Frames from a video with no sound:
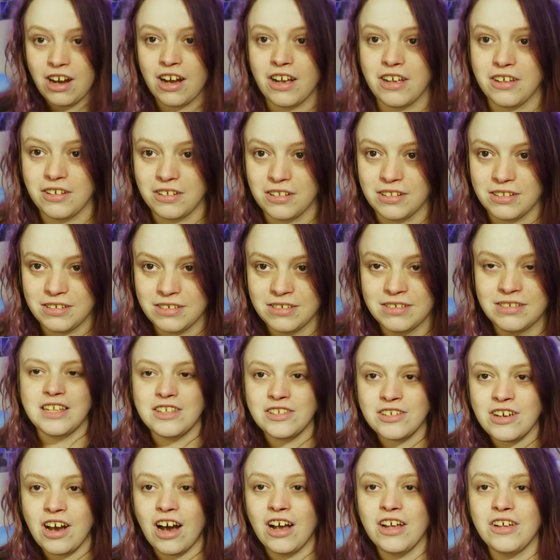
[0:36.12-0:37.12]
Kyle. This
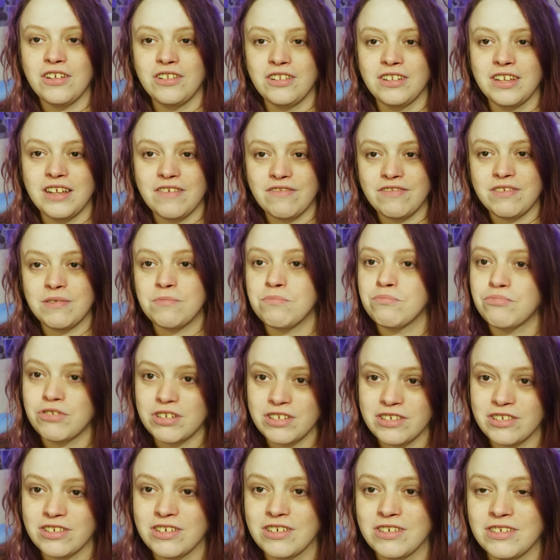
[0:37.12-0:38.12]
Kyle lives in
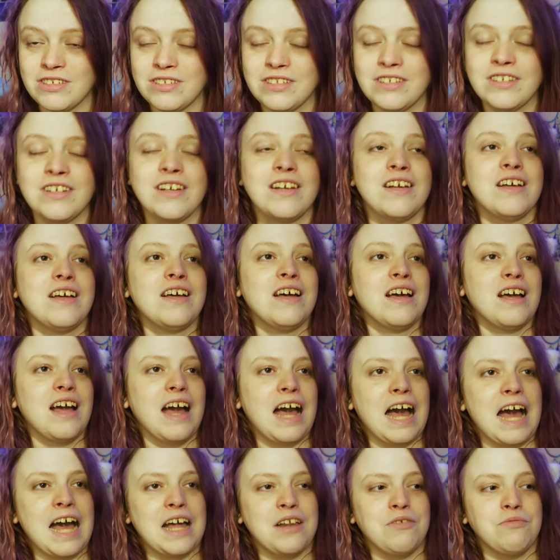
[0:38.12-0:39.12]
Bristol,
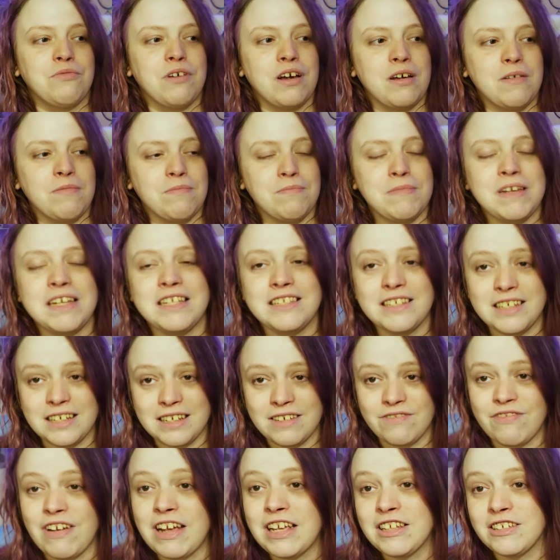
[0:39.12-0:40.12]
and we're meeting
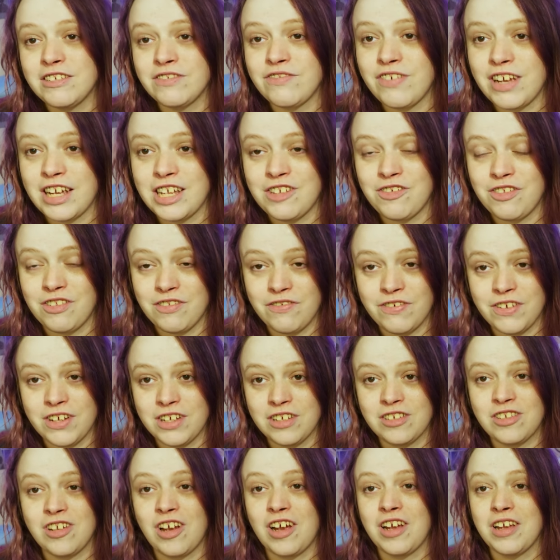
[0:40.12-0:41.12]
face to face for the
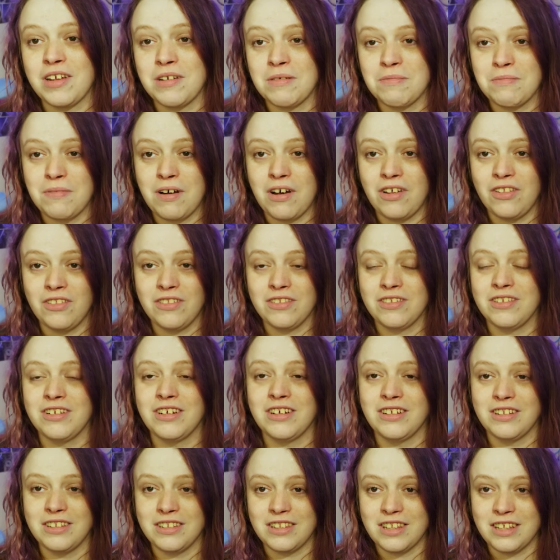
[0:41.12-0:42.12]
first time on
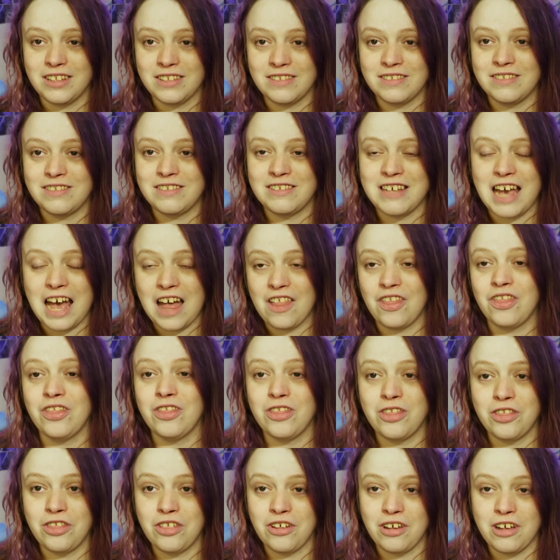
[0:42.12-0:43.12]
the
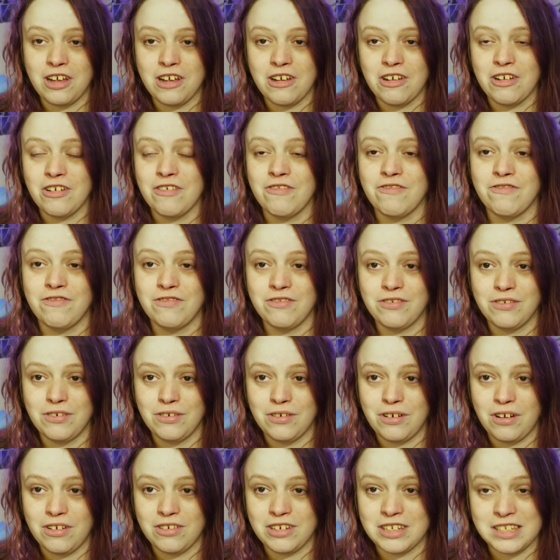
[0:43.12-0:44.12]
10th of
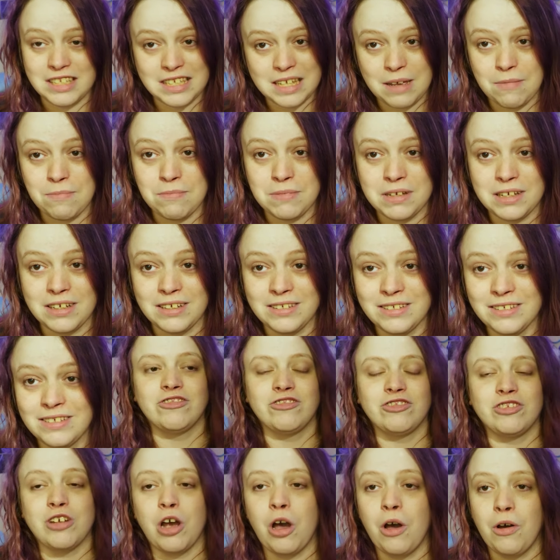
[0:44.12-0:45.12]
December,
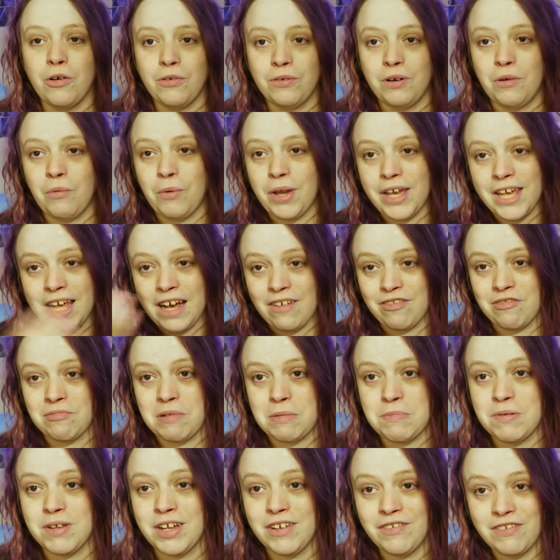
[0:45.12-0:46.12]
so a week after my
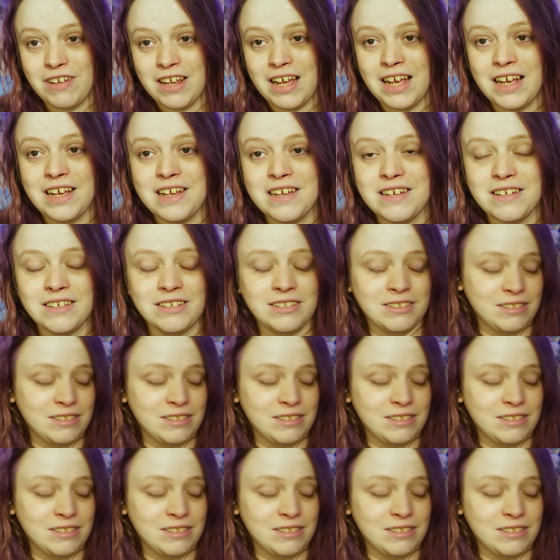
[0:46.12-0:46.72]
birthday